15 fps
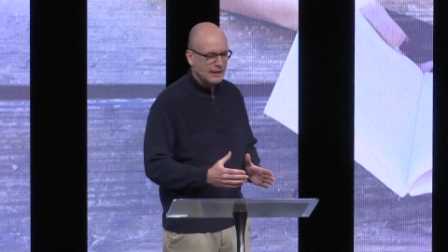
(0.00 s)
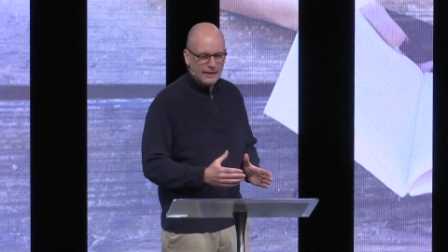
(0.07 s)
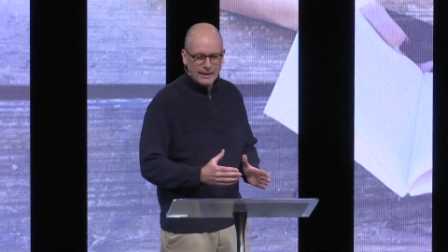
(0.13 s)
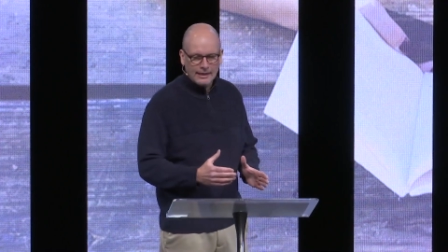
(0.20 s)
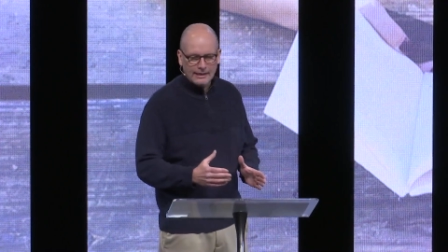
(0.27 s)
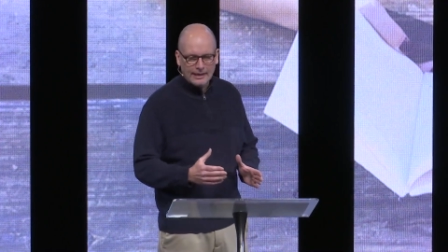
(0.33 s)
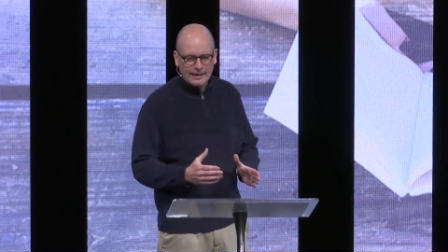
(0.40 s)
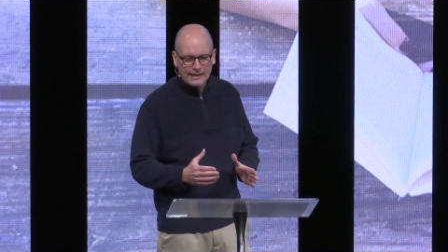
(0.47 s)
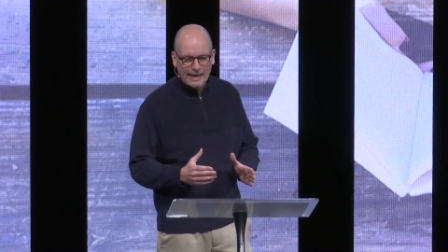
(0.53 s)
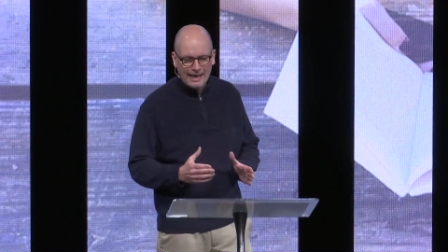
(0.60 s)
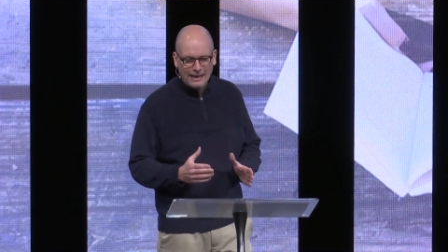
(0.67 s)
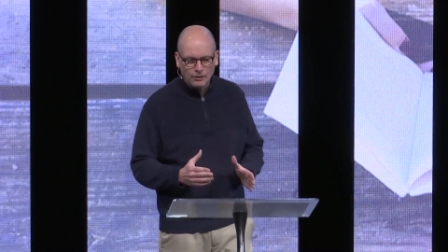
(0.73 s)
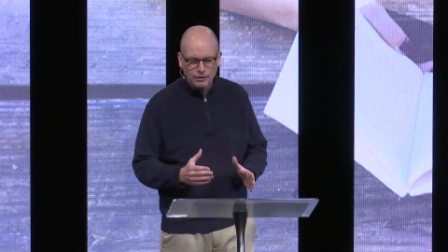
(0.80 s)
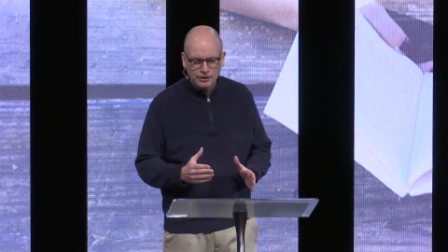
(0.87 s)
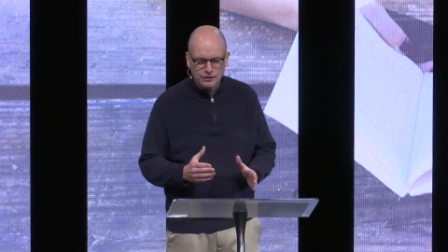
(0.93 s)
And, and
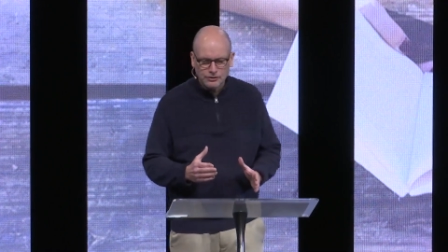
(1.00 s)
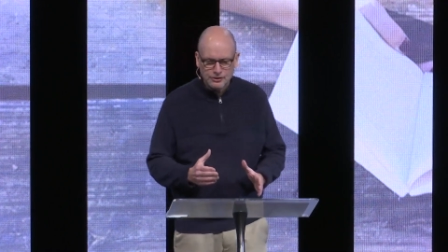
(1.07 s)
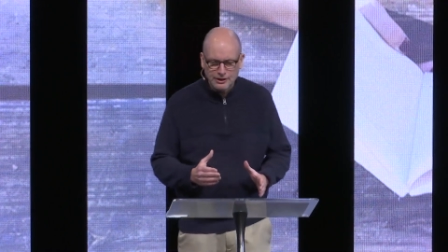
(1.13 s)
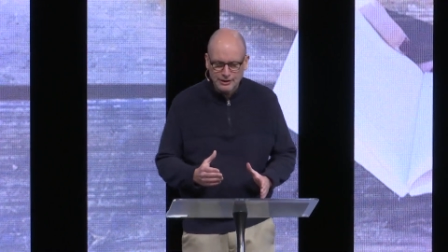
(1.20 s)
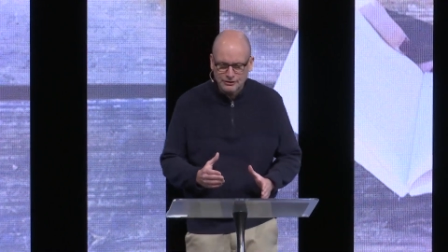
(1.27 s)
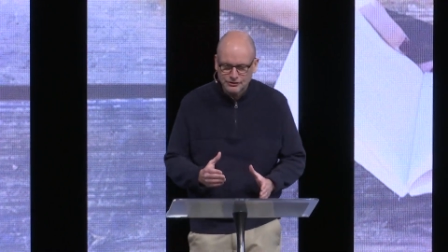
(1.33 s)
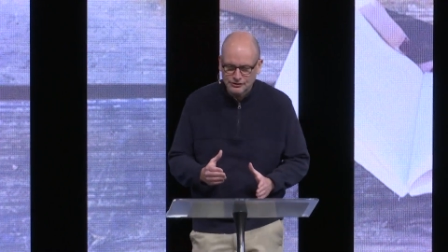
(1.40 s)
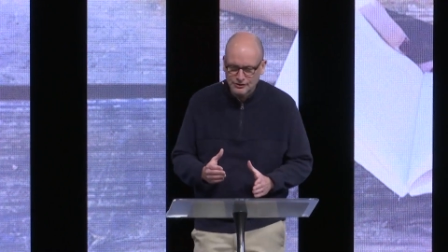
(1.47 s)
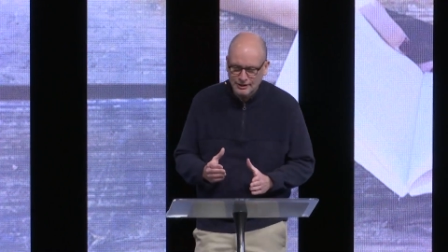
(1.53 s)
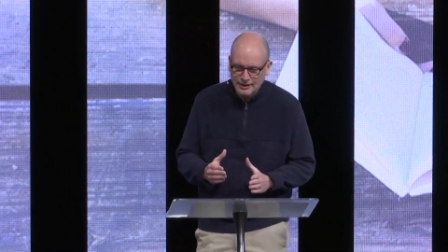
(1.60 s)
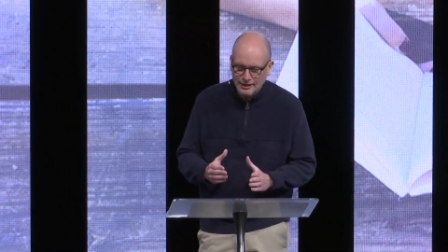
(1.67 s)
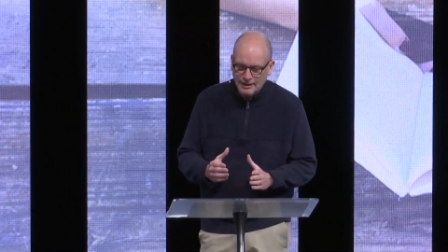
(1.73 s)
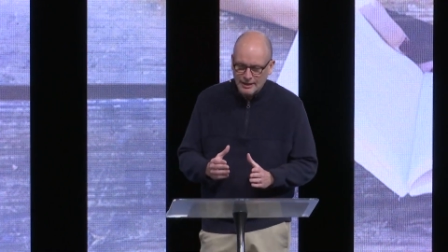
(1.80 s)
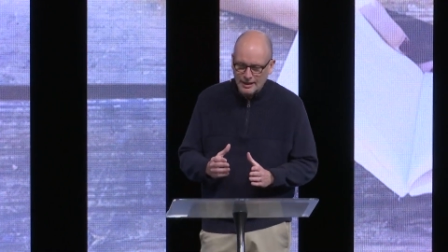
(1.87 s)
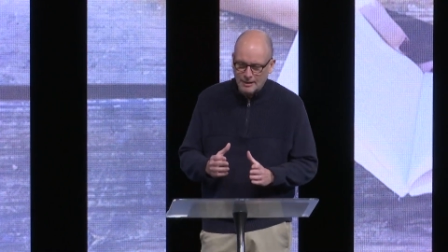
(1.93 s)
how does this
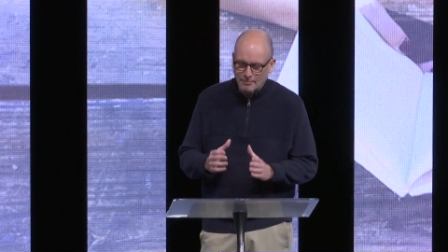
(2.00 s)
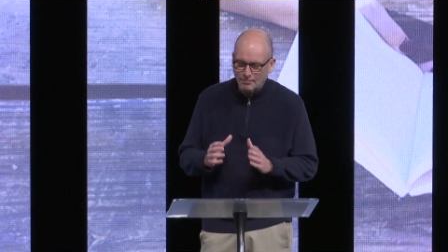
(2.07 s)
uh,